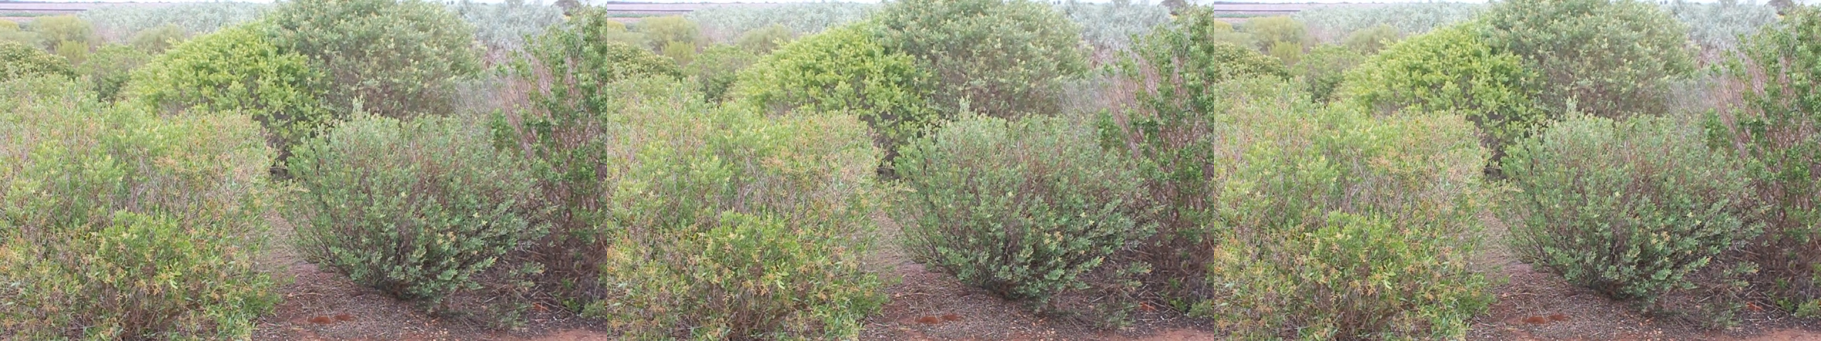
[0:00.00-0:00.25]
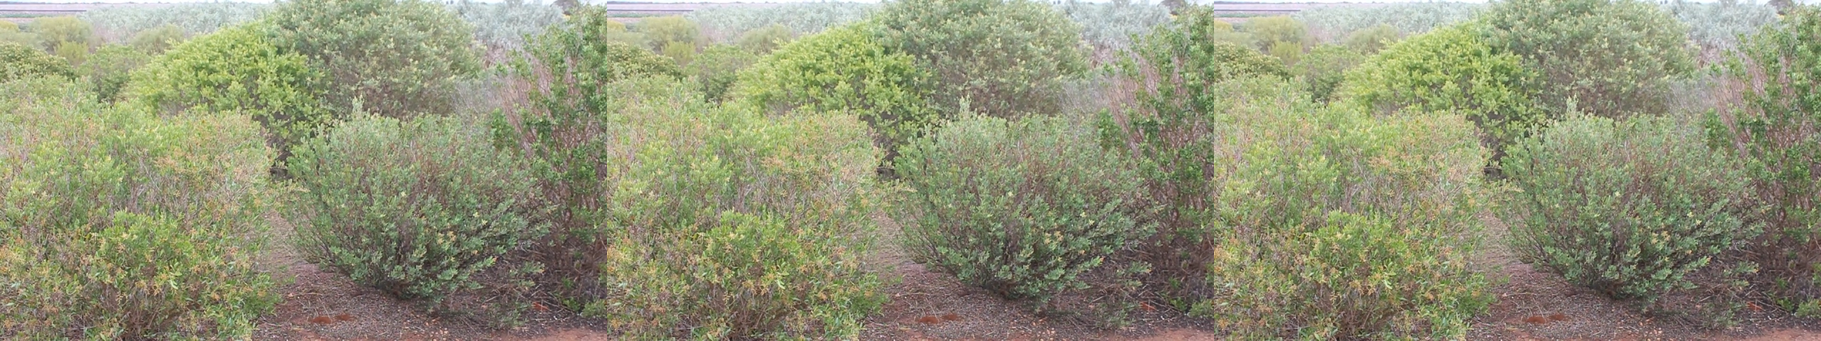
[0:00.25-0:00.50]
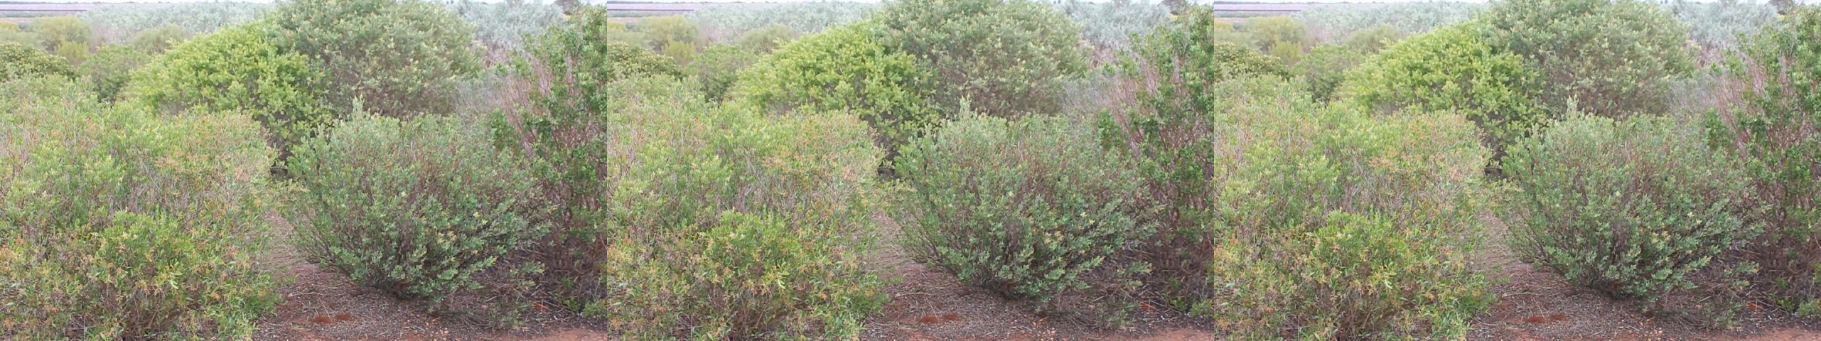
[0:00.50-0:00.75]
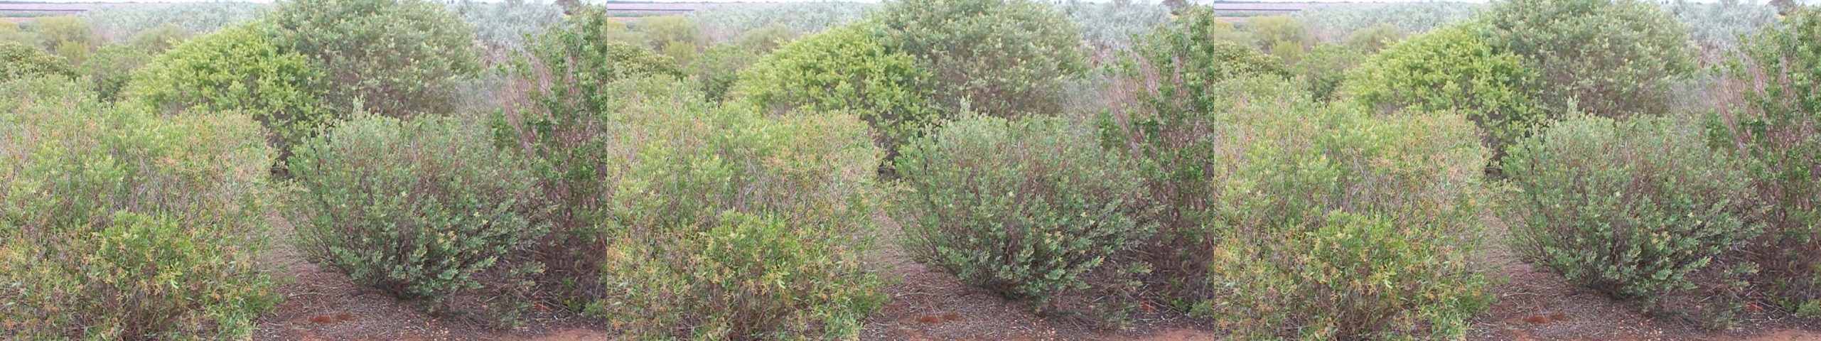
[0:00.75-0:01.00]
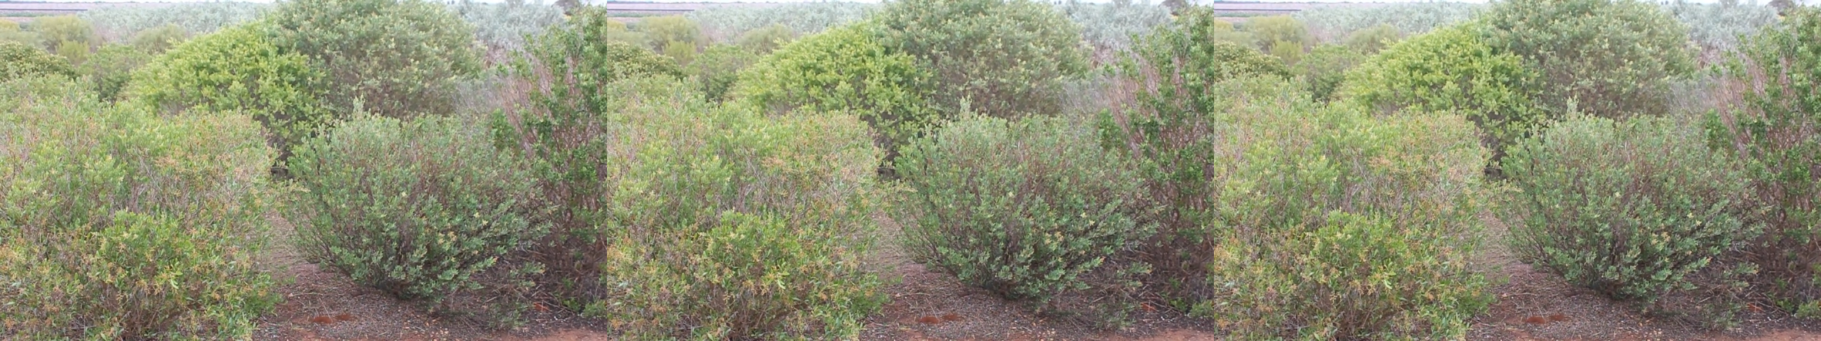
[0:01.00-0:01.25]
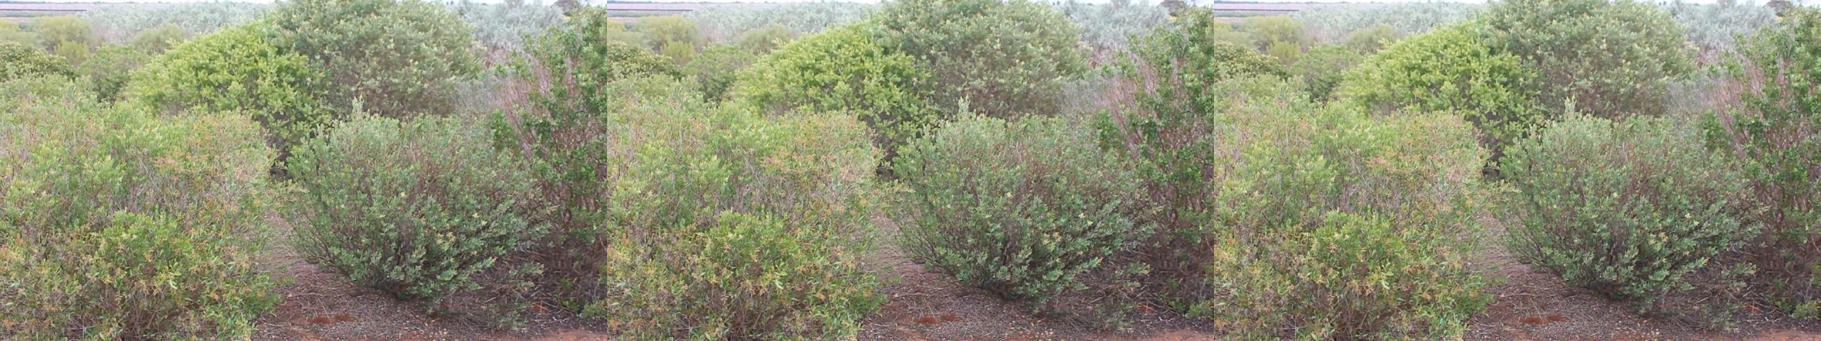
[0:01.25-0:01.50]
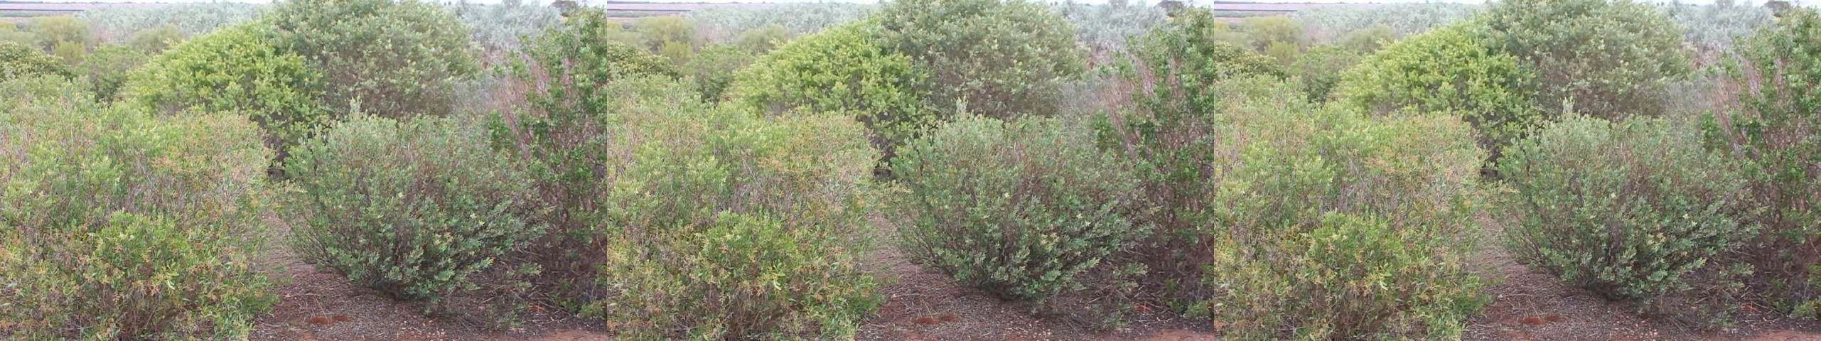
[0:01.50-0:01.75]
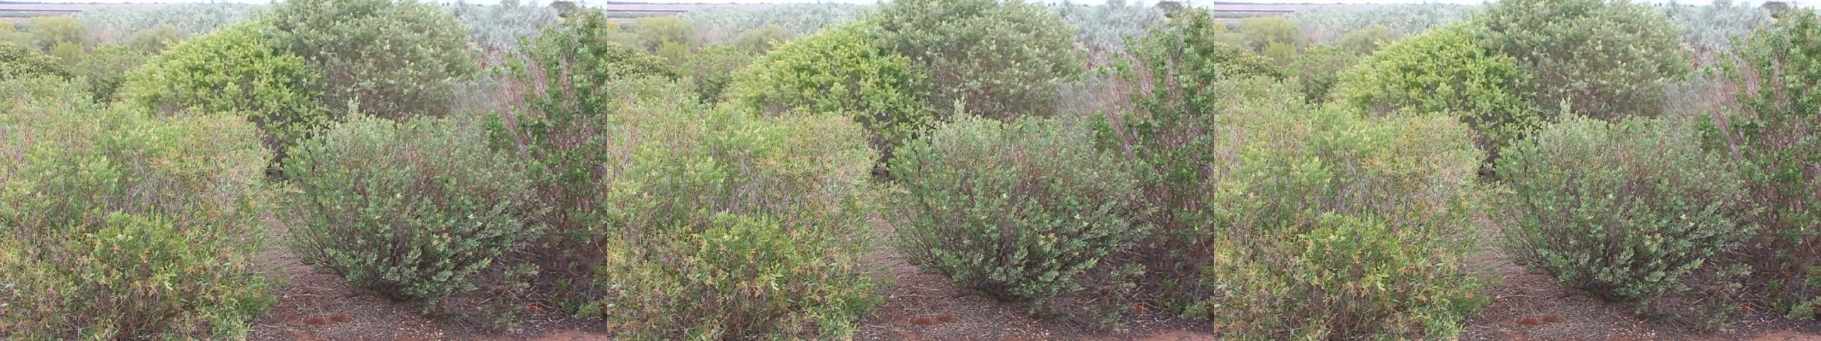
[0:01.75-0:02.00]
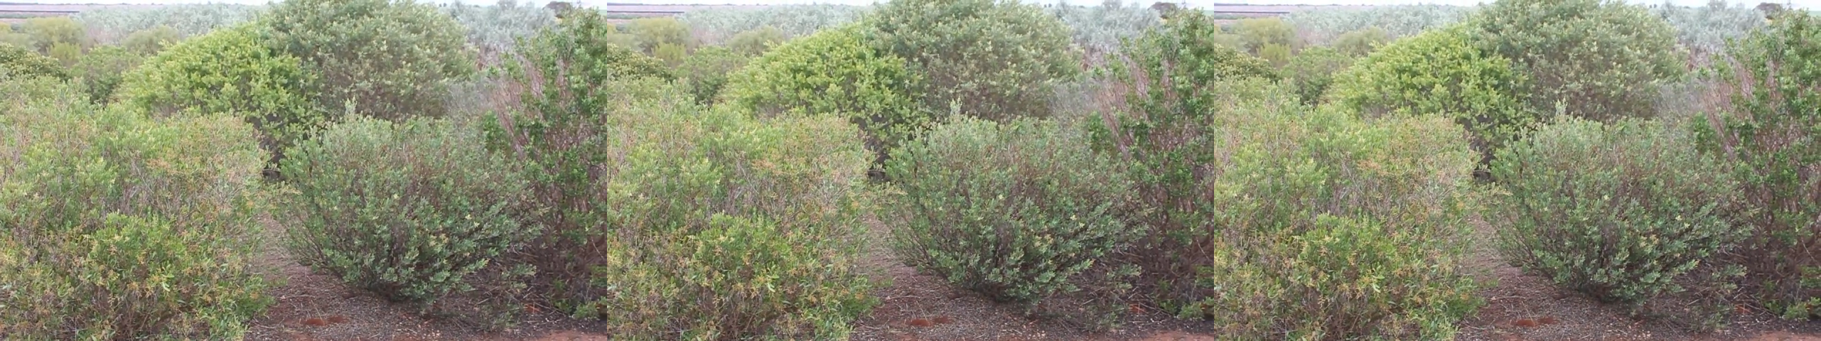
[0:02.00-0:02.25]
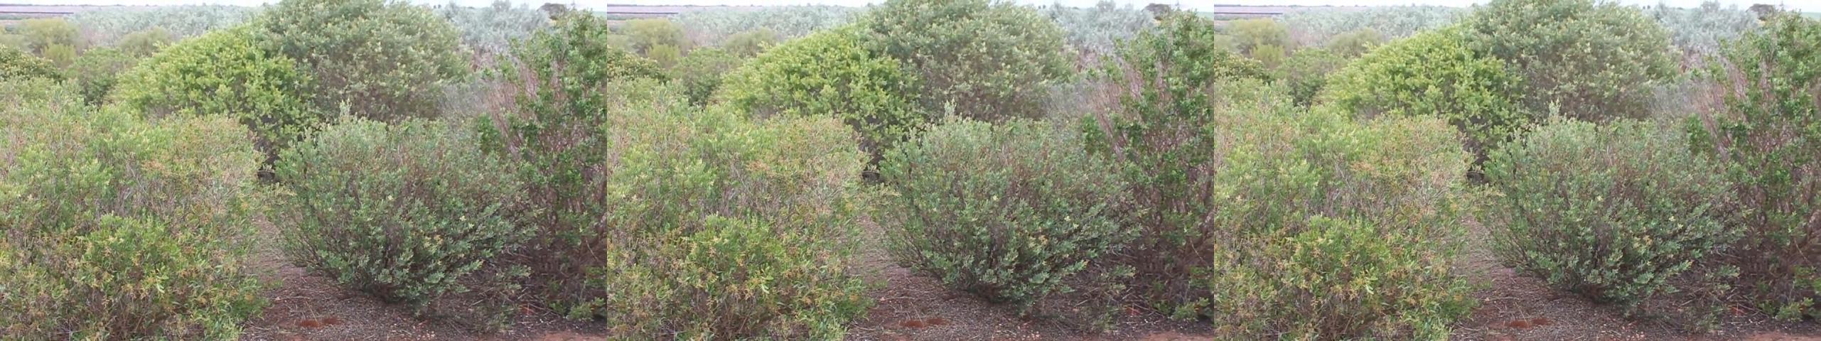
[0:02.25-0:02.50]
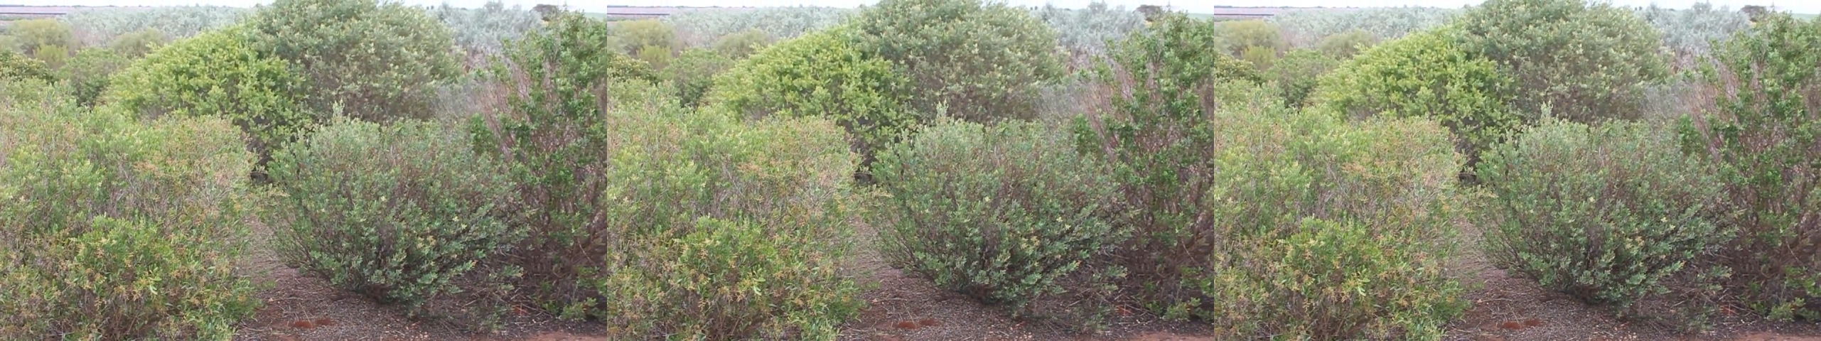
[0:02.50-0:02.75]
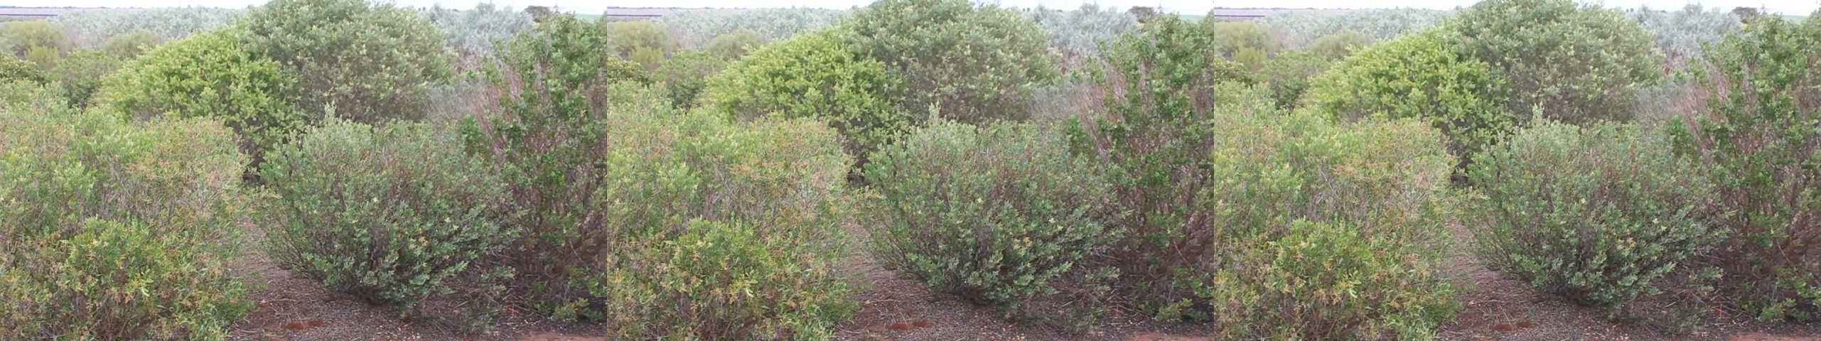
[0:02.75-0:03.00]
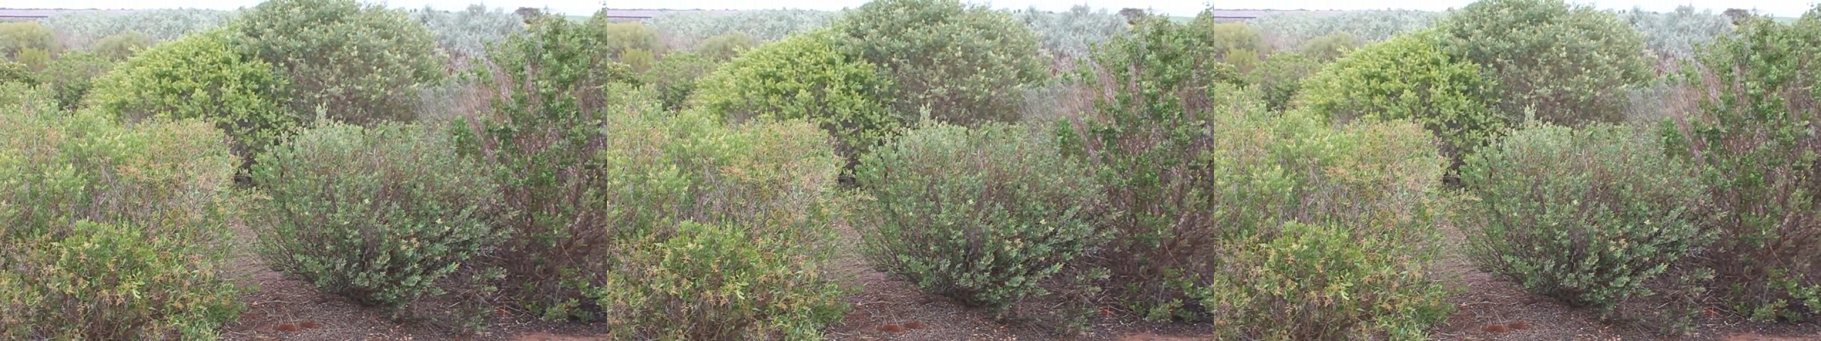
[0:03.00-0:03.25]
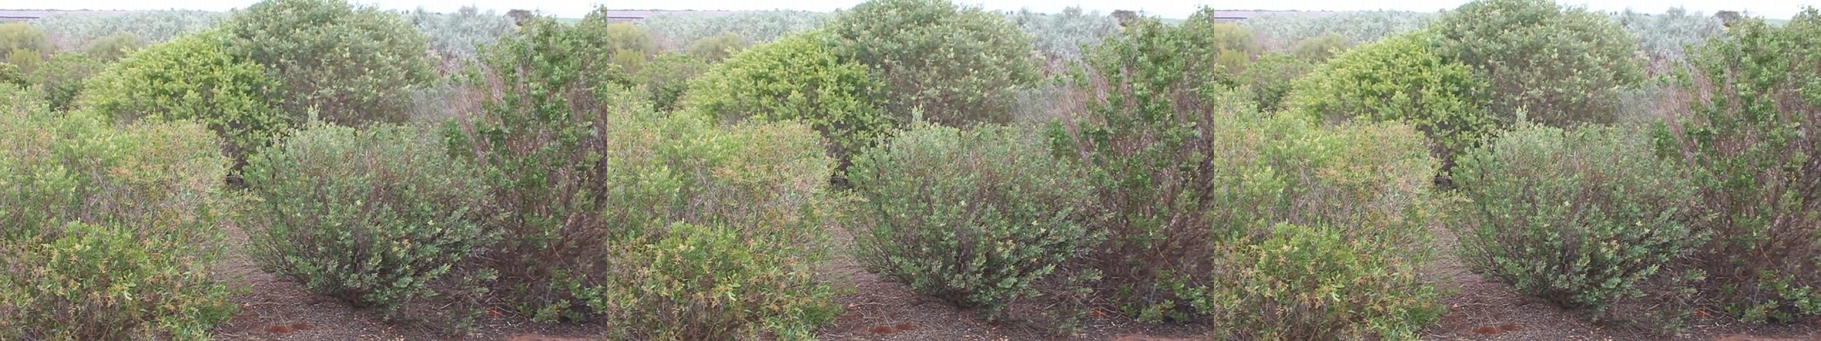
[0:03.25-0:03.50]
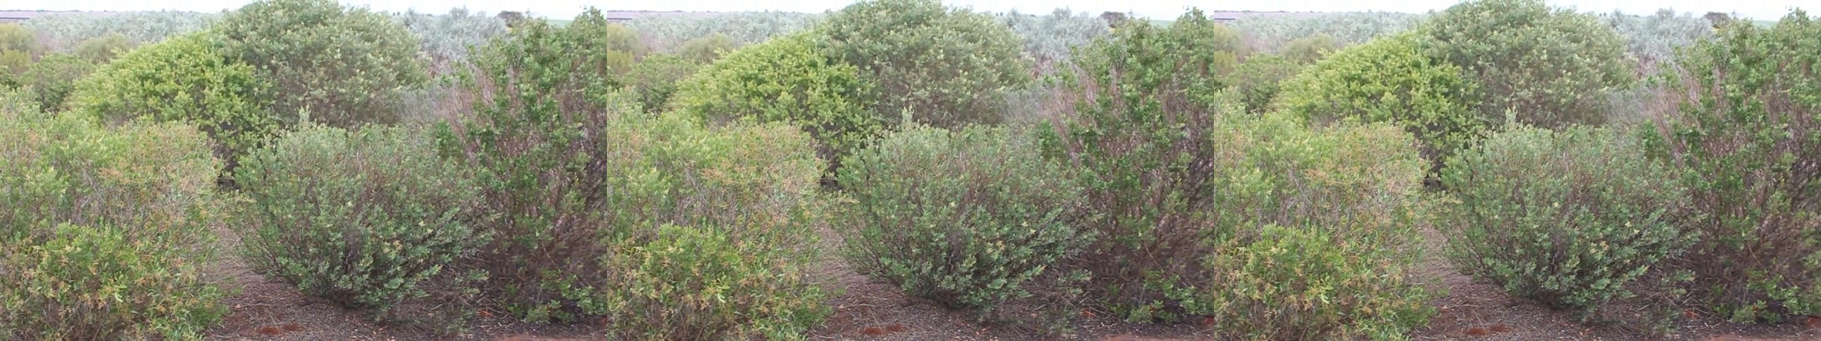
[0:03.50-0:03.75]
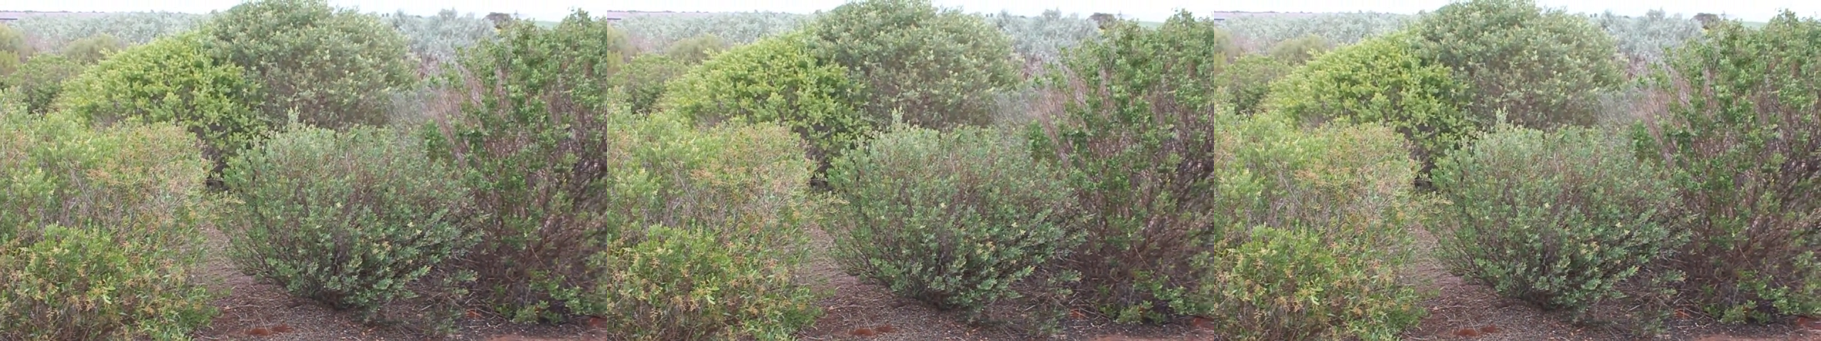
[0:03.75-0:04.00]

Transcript: (no speaker visible)